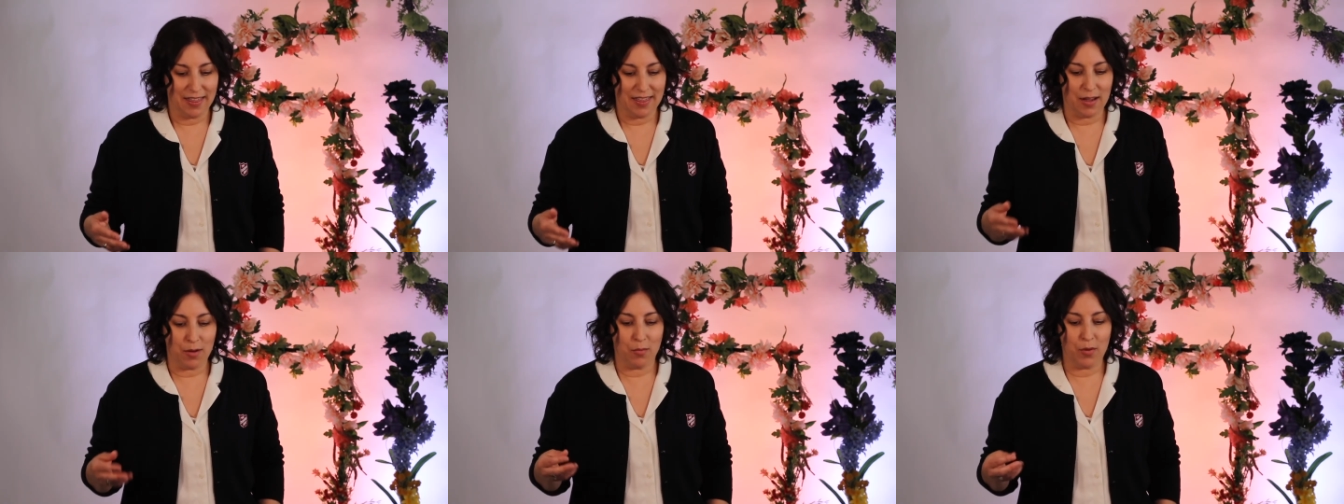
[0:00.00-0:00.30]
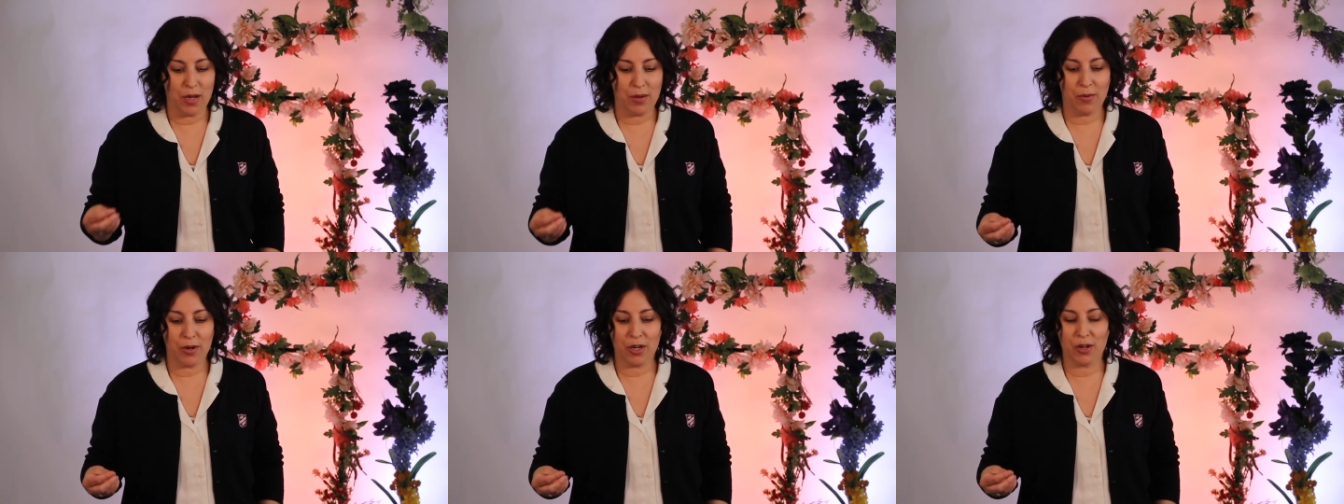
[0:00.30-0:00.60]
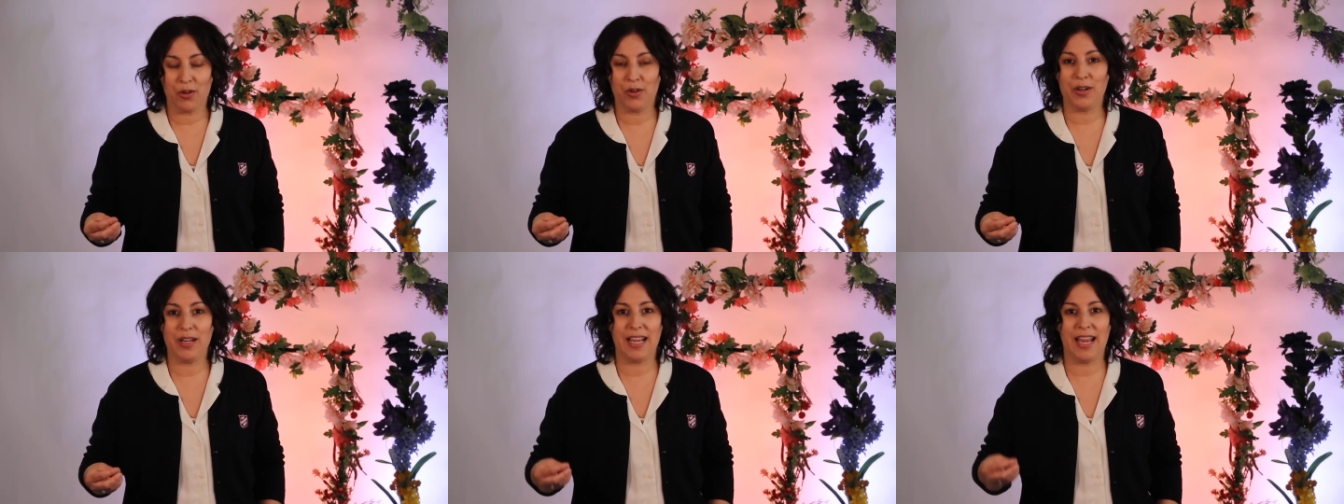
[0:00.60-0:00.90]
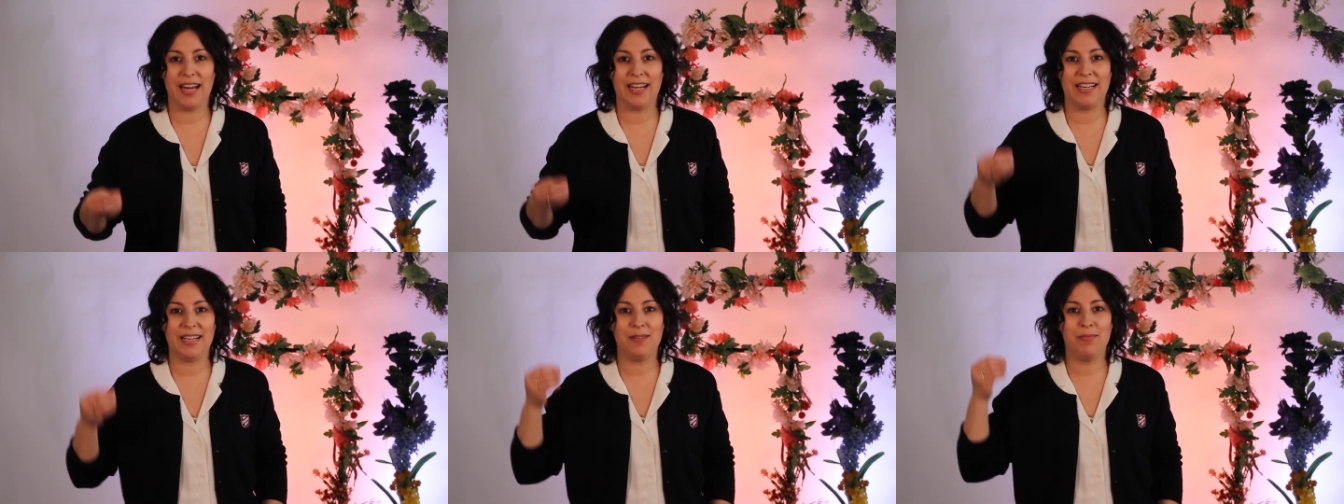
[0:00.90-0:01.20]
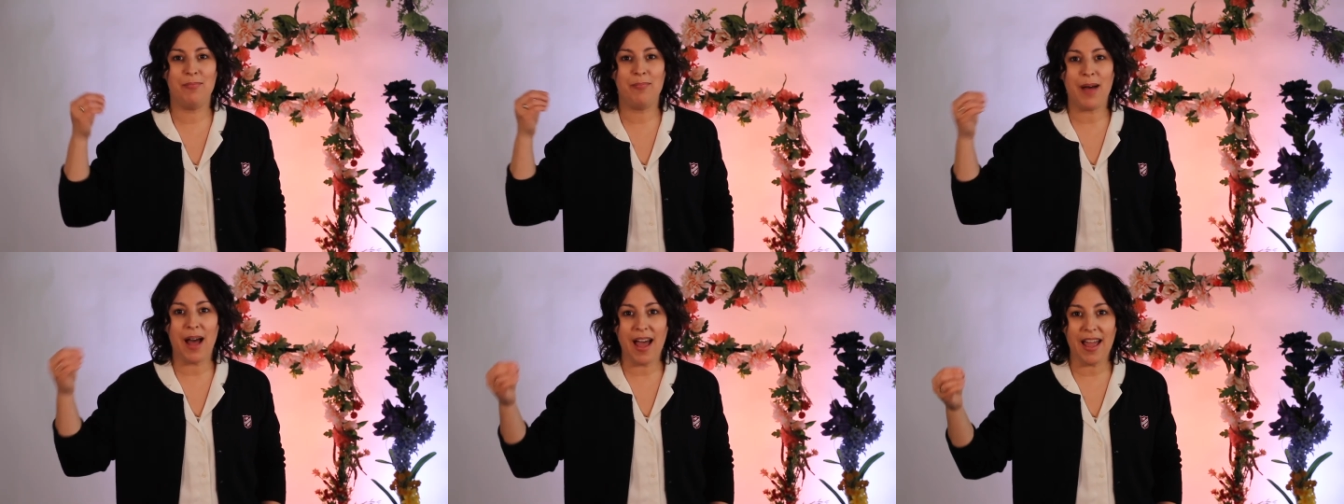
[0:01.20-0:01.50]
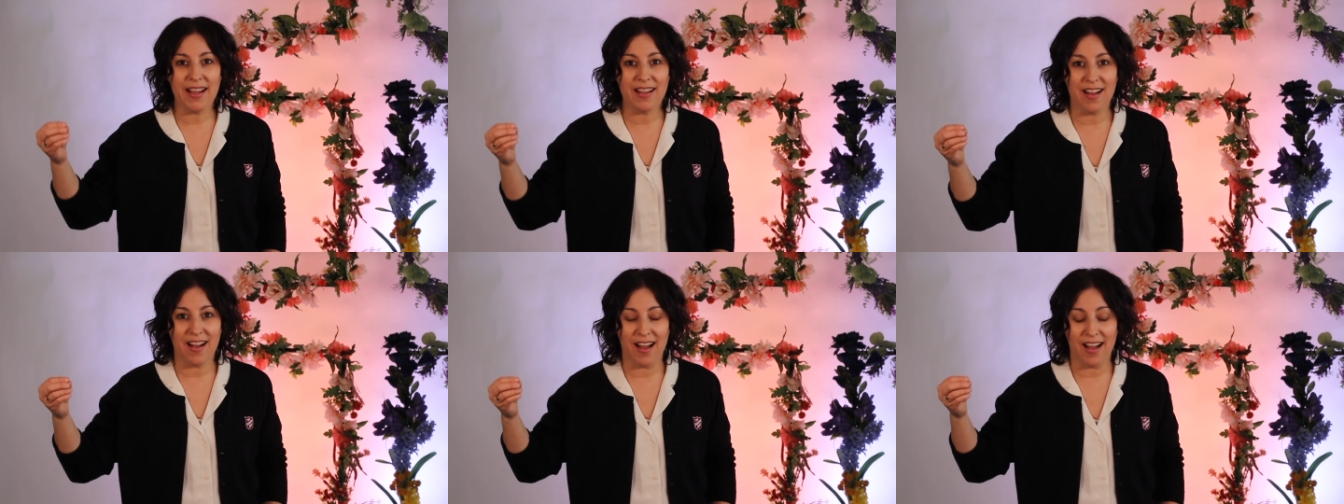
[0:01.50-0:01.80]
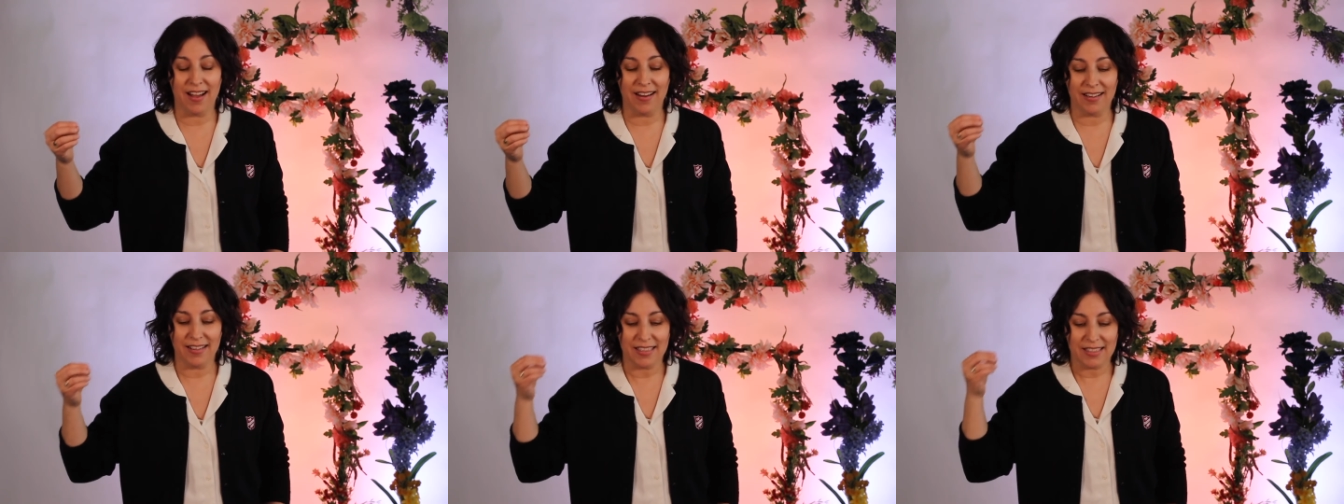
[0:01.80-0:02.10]
that we were created by
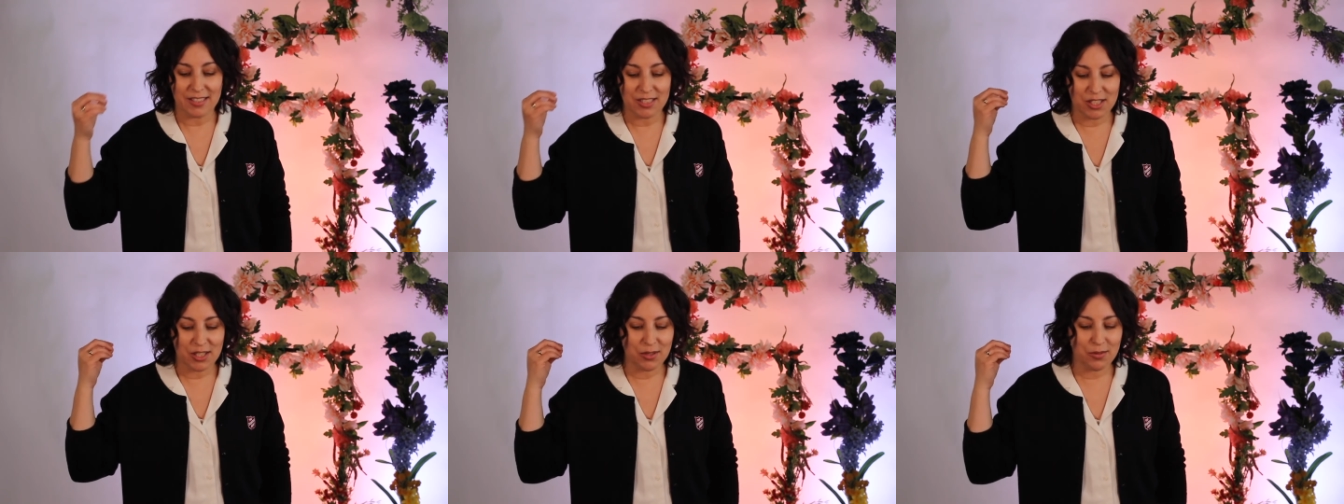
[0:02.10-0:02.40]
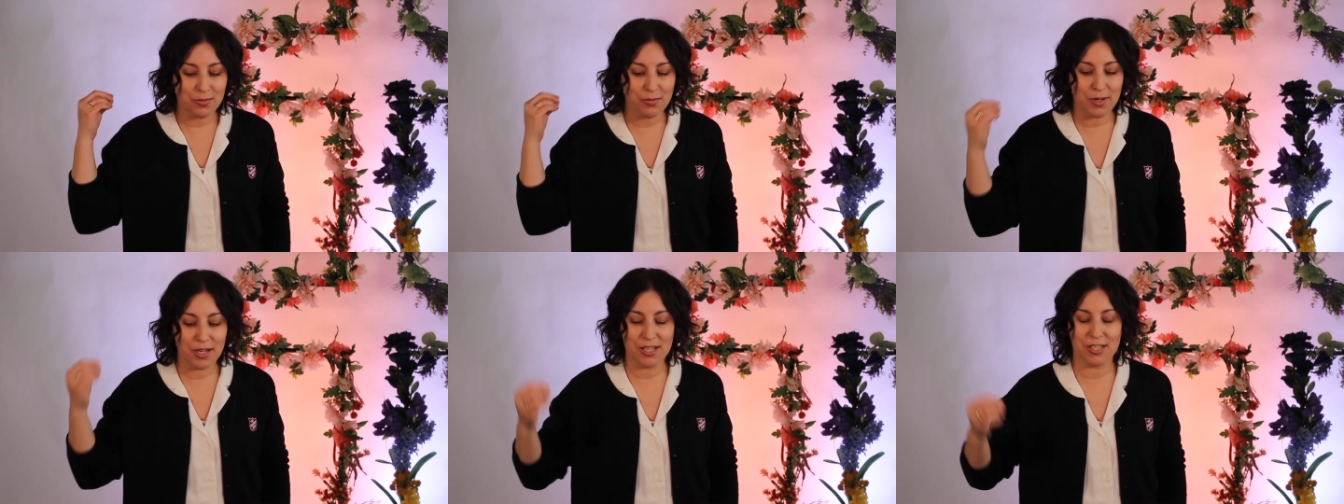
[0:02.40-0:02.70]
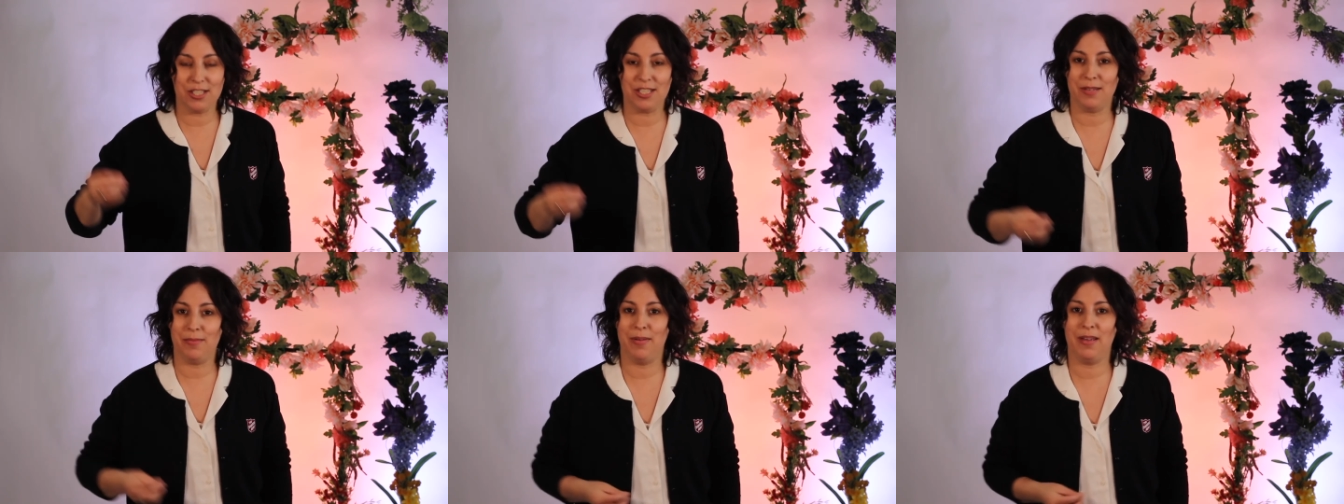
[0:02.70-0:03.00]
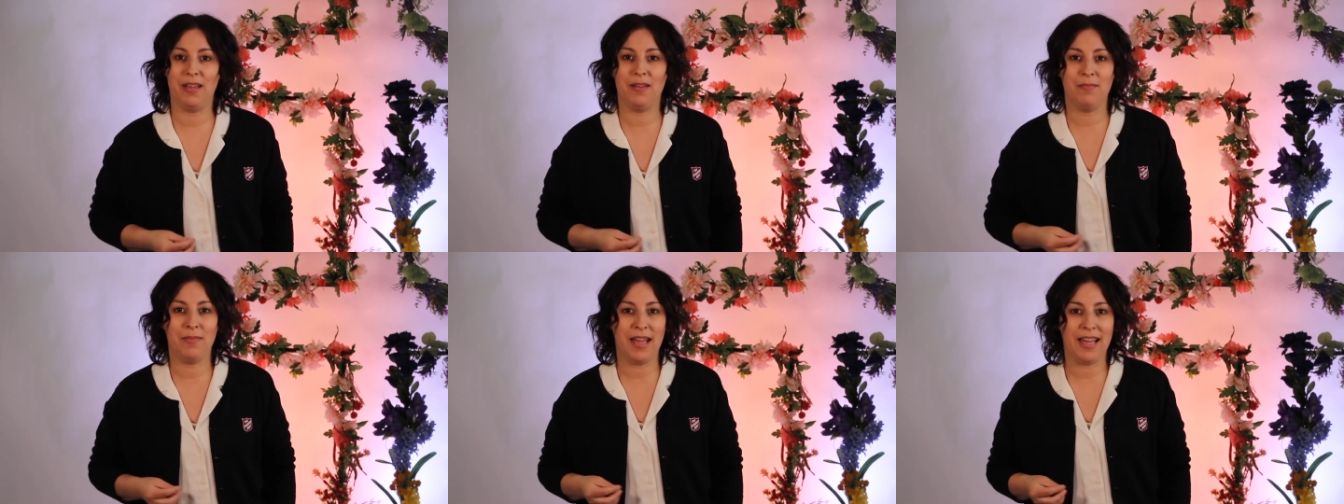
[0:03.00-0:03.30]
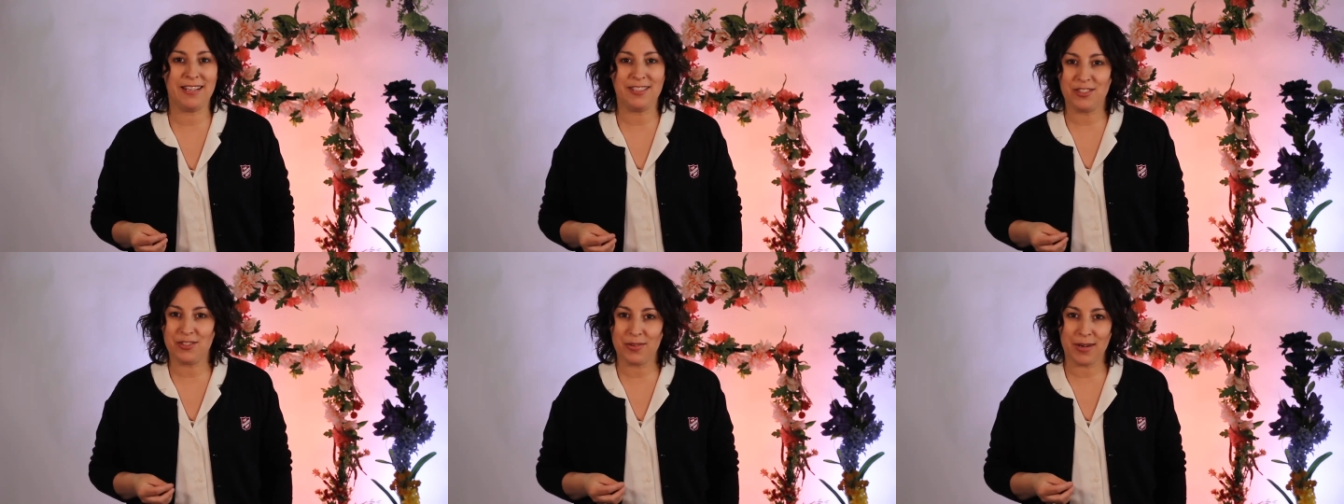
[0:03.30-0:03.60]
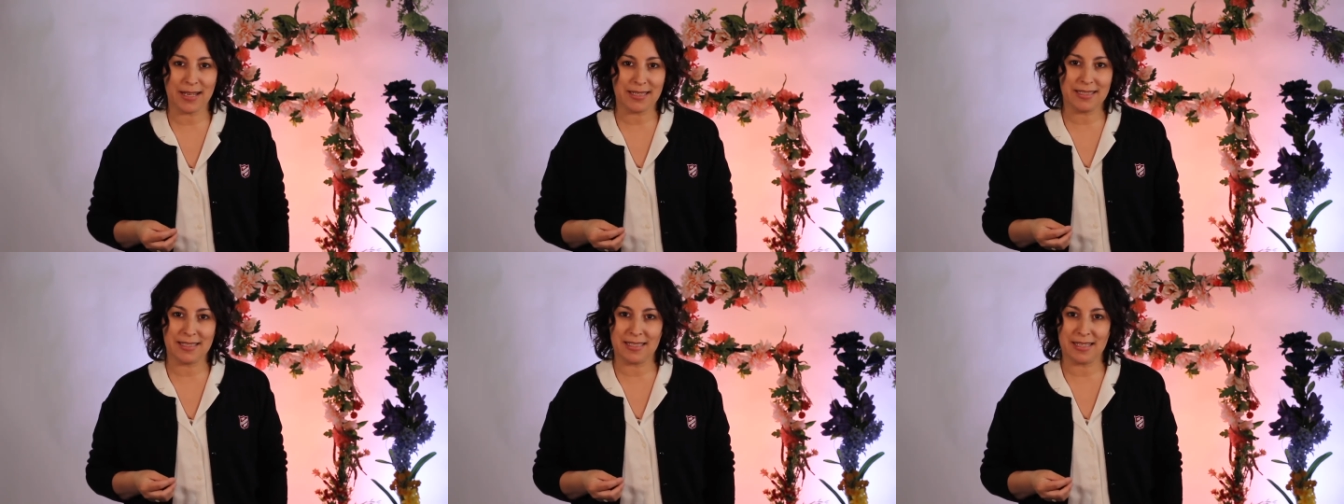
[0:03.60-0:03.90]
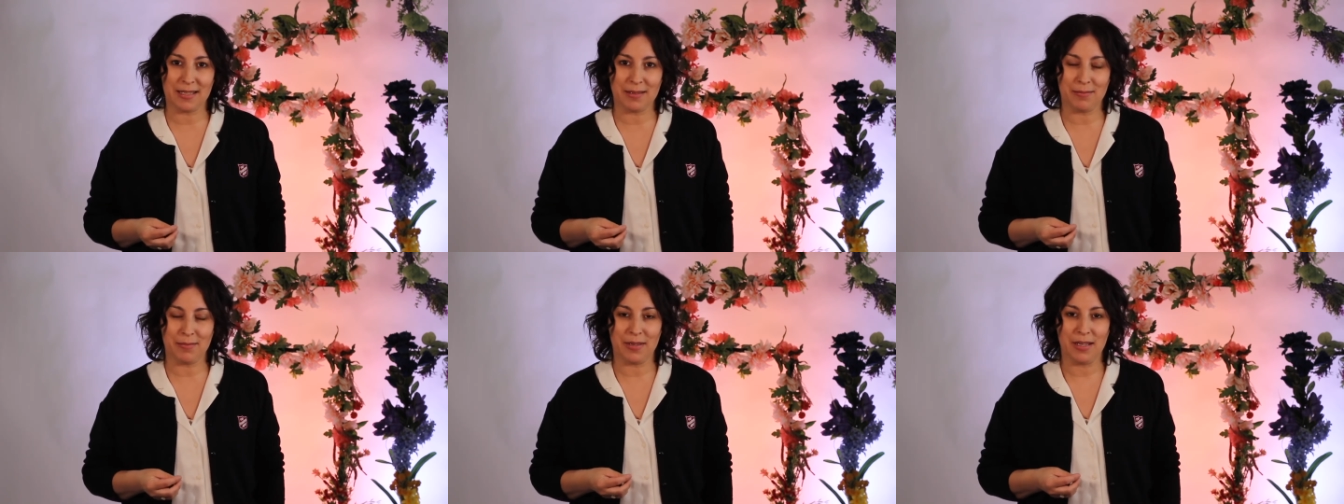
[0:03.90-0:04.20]
God to worship Him and trust
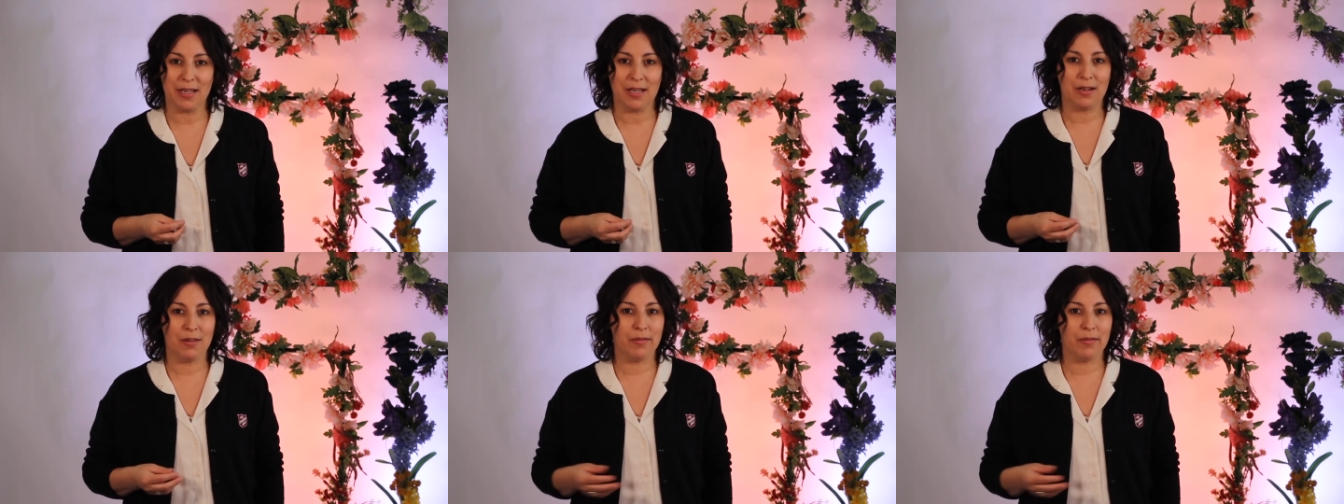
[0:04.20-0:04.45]
Him,